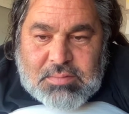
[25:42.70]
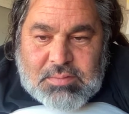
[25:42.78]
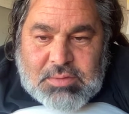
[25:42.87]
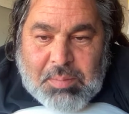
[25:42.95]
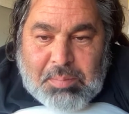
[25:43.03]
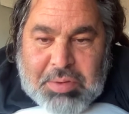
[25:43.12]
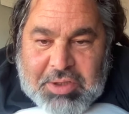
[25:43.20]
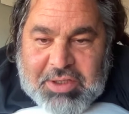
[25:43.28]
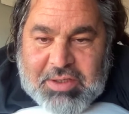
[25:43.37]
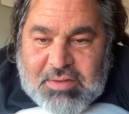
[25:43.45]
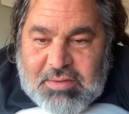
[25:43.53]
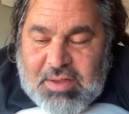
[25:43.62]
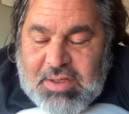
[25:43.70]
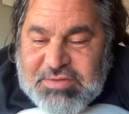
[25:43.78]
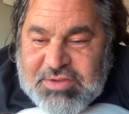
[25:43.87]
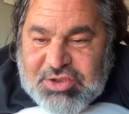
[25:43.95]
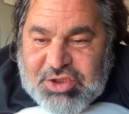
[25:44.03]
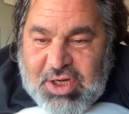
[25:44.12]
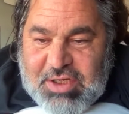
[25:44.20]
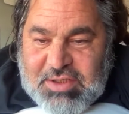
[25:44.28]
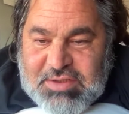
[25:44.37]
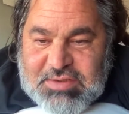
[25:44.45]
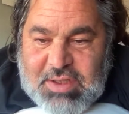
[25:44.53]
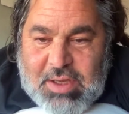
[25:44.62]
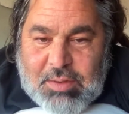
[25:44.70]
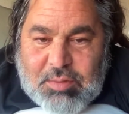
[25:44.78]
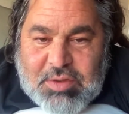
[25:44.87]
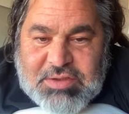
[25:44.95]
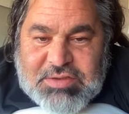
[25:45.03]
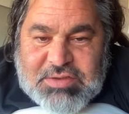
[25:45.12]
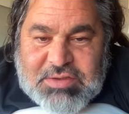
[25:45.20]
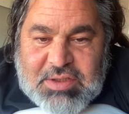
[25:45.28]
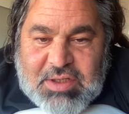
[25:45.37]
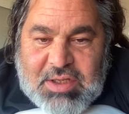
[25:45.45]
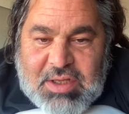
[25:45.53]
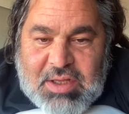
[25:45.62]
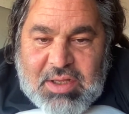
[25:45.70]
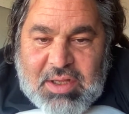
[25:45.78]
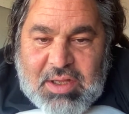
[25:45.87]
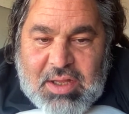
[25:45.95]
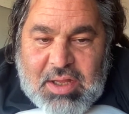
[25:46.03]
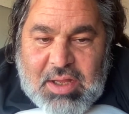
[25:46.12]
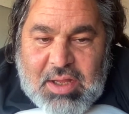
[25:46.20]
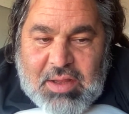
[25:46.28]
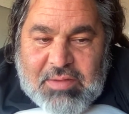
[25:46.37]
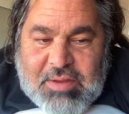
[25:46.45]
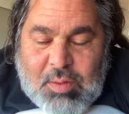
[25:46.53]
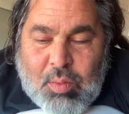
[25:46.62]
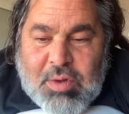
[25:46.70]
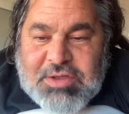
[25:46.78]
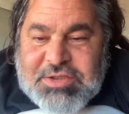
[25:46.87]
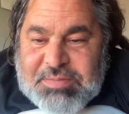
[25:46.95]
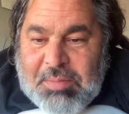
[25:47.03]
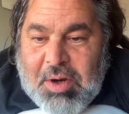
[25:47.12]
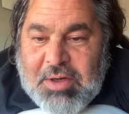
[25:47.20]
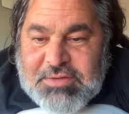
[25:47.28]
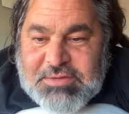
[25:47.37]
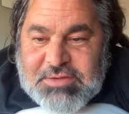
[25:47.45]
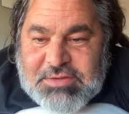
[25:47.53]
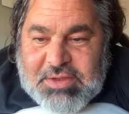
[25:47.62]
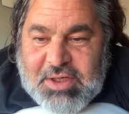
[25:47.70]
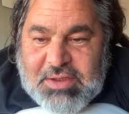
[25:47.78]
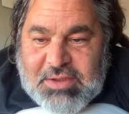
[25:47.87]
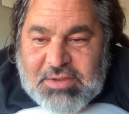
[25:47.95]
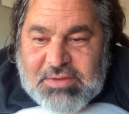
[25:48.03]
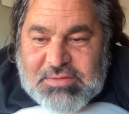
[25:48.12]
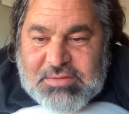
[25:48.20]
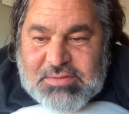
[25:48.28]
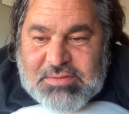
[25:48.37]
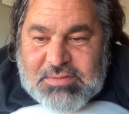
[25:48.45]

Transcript: complete as the Chinese language. They weren't as smart as the Chinese.